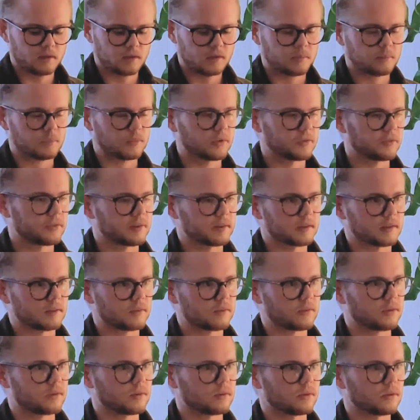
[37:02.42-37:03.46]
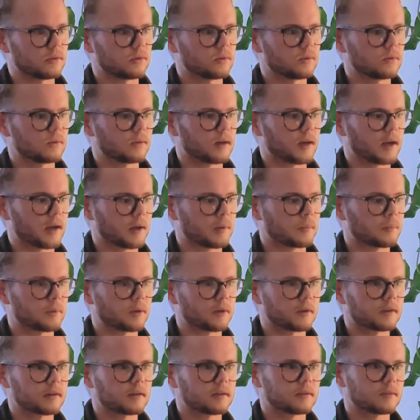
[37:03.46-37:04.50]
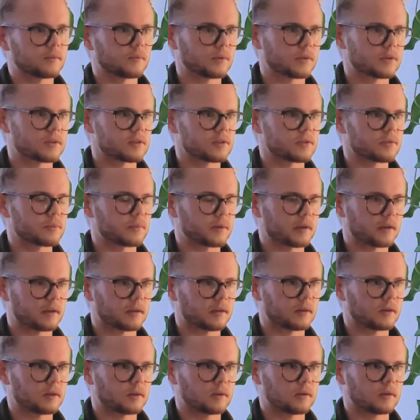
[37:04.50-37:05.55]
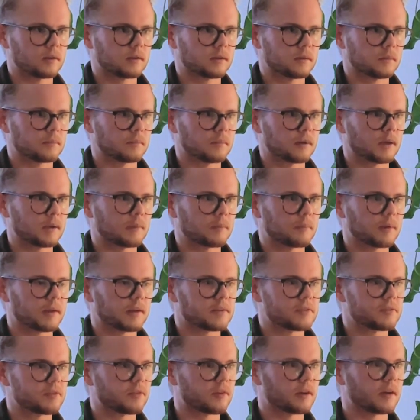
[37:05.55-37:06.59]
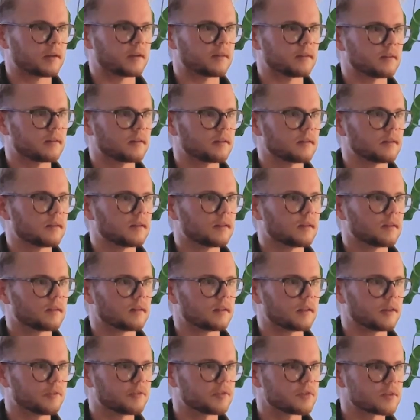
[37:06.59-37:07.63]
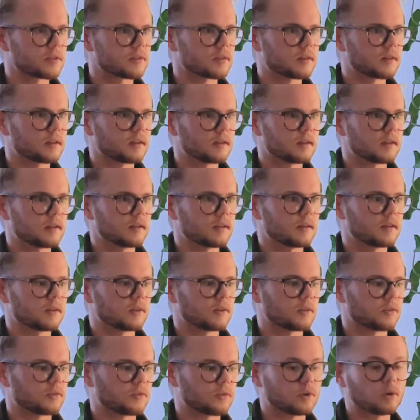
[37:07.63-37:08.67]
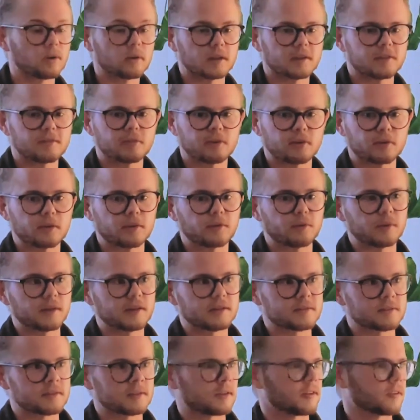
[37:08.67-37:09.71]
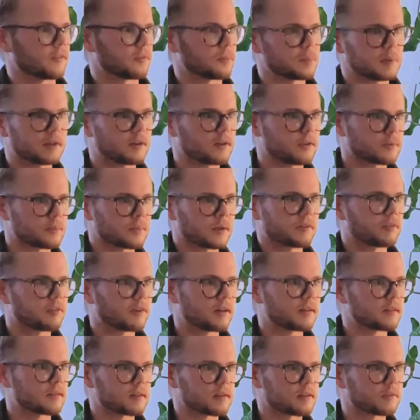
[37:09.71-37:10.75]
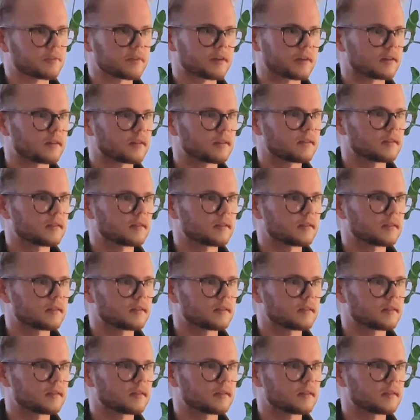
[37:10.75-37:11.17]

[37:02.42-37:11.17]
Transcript: moving to Hamburg, which is where my best friend lives, solely for the reason of because my friends live there.